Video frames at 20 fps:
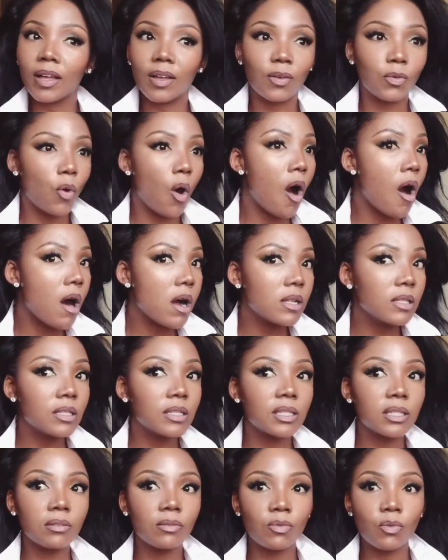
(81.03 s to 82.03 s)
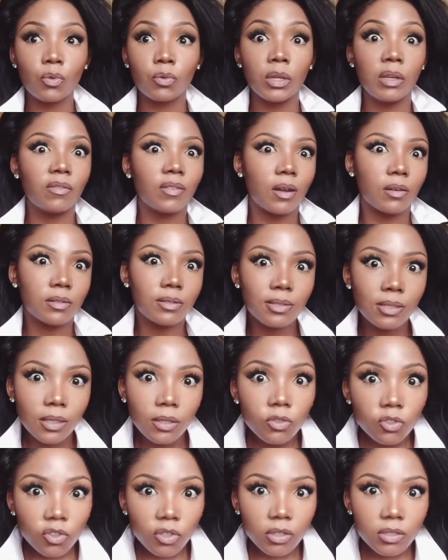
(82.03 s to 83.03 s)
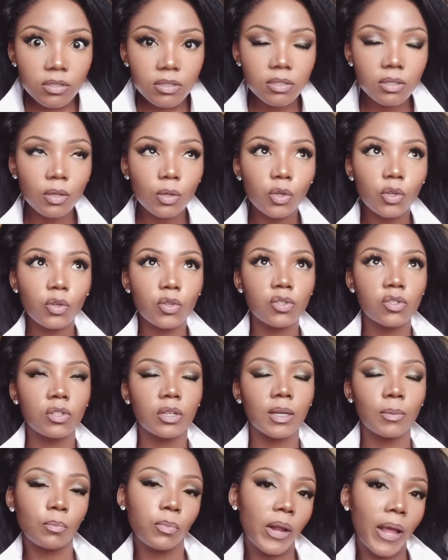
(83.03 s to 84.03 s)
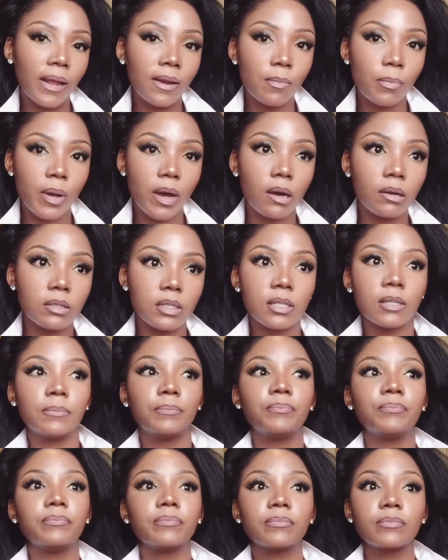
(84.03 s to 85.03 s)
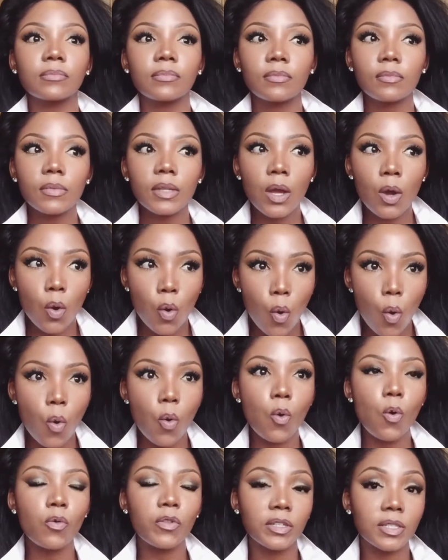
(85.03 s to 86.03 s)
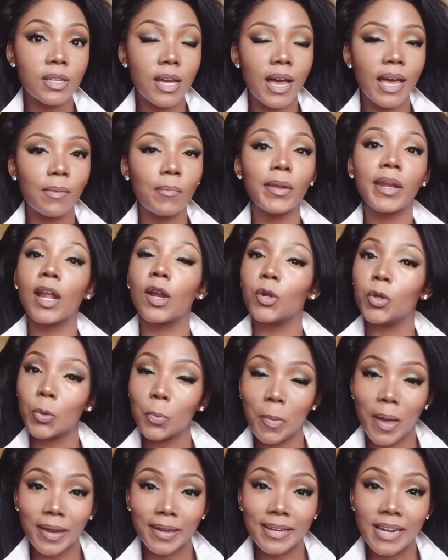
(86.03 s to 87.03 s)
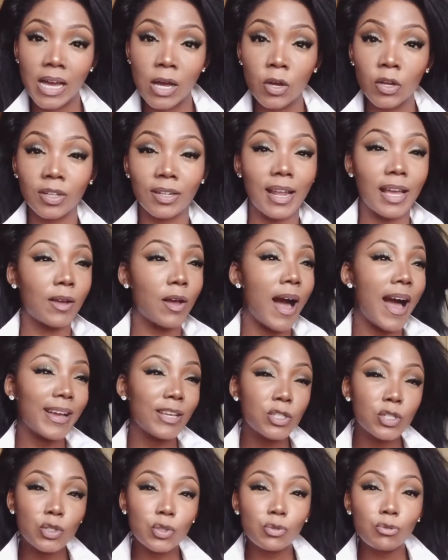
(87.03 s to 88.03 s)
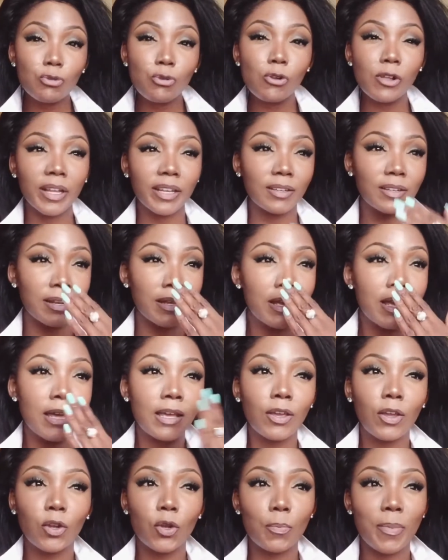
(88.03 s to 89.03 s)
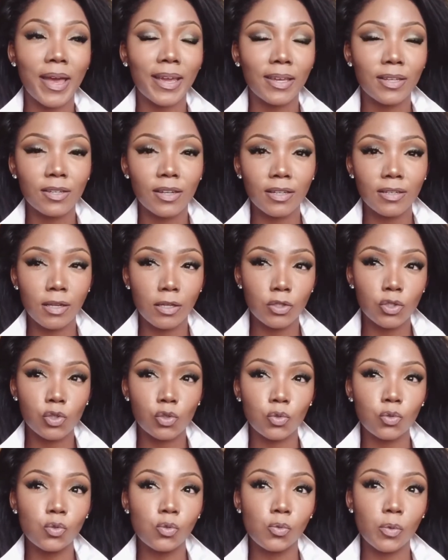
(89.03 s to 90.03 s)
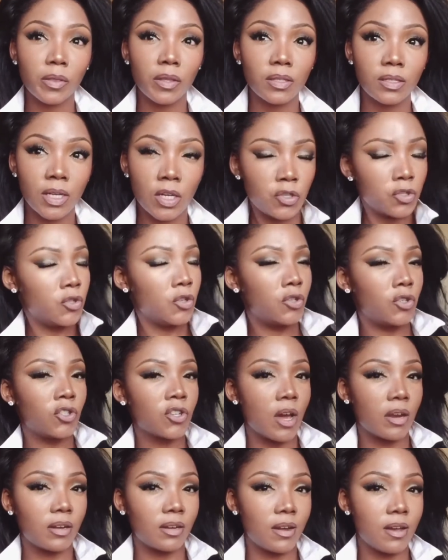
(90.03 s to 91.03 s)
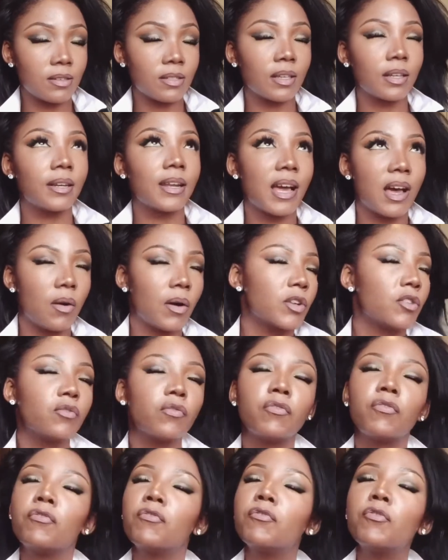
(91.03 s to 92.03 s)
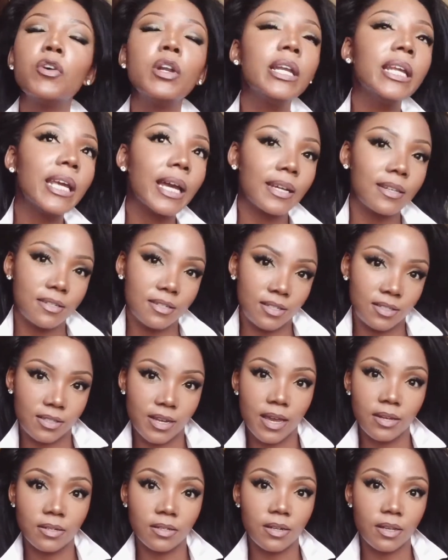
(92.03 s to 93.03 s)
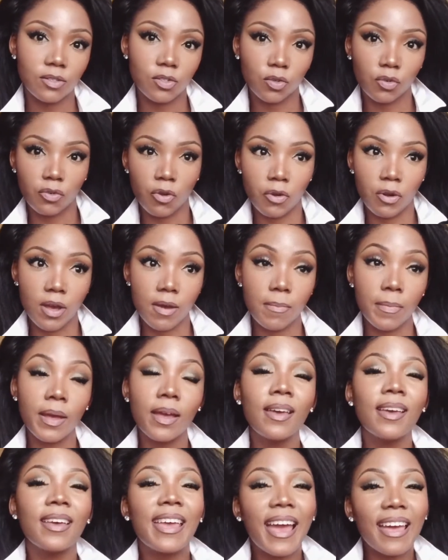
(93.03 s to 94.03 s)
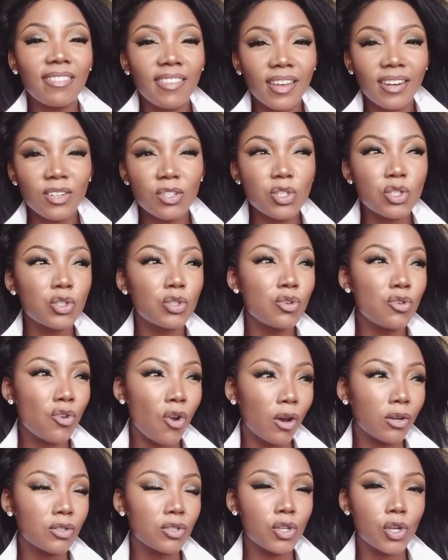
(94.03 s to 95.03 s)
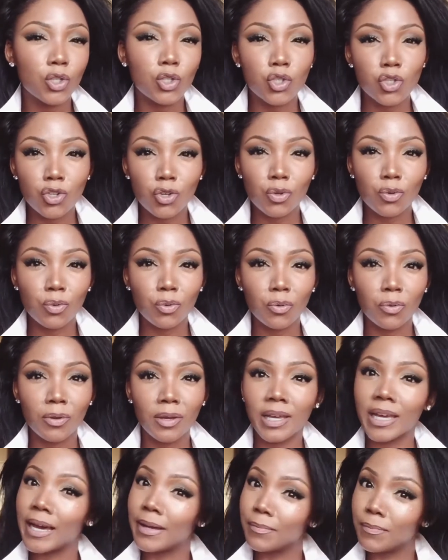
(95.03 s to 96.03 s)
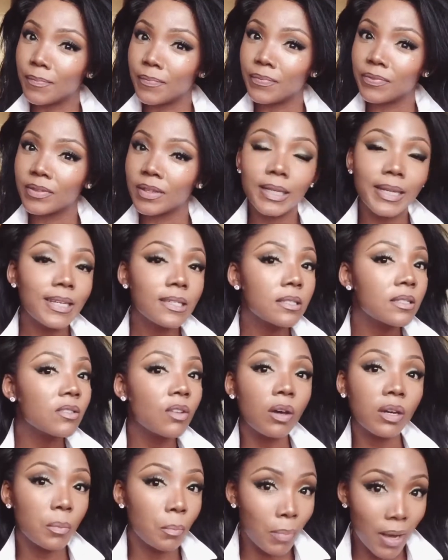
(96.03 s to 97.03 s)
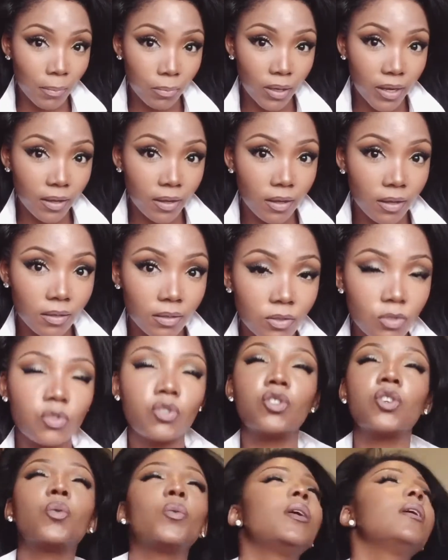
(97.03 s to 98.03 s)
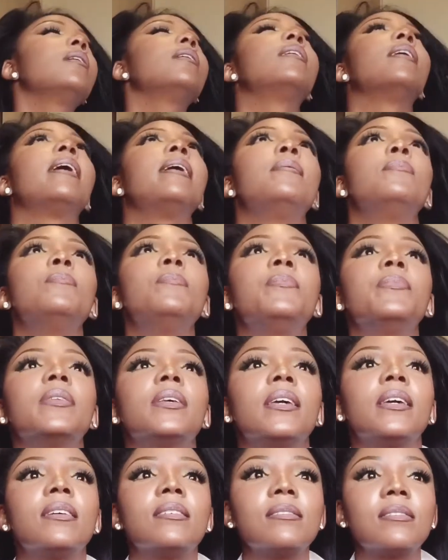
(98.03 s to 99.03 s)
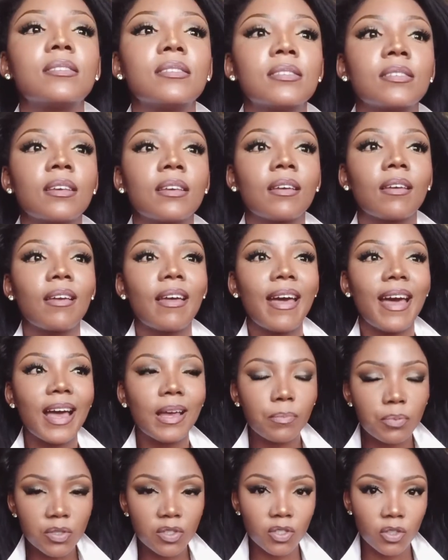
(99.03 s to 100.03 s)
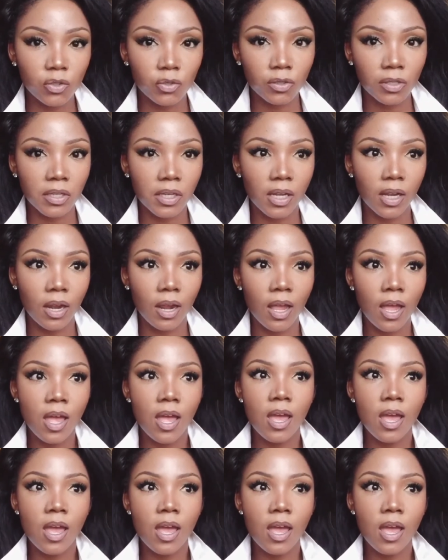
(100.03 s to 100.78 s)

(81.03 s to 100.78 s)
our aunts, or even our teachers used to complain about all the time. And I look back now at like high school and back in school when the teachers used to shout at us, and now I fully understand it as a grown-up, and that is to not chew gum, at least not in public. Chewing gum is absolutely,